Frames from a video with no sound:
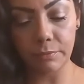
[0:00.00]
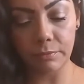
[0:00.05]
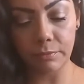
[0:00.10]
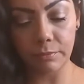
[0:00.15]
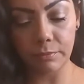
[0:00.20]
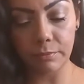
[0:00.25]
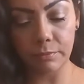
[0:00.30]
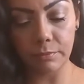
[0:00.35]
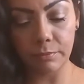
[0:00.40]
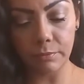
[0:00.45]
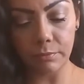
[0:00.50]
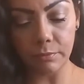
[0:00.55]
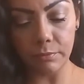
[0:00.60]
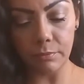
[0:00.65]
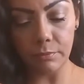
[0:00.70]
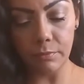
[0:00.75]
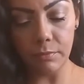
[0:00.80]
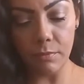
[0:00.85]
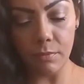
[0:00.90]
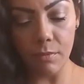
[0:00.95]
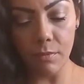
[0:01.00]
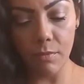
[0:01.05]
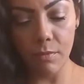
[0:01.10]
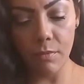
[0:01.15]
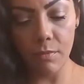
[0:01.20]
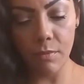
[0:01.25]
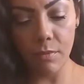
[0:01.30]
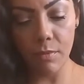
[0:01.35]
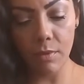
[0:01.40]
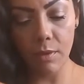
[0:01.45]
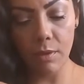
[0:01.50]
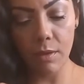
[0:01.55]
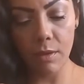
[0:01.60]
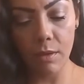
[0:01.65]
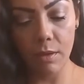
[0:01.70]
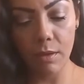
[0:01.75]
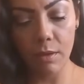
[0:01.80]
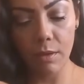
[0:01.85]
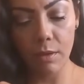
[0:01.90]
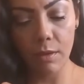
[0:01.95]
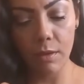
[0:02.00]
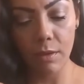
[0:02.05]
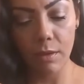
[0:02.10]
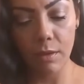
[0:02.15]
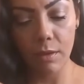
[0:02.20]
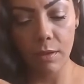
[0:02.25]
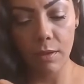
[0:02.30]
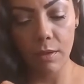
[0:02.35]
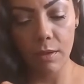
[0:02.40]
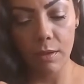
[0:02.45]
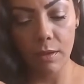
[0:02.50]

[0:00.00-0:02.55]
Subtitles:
[no speech]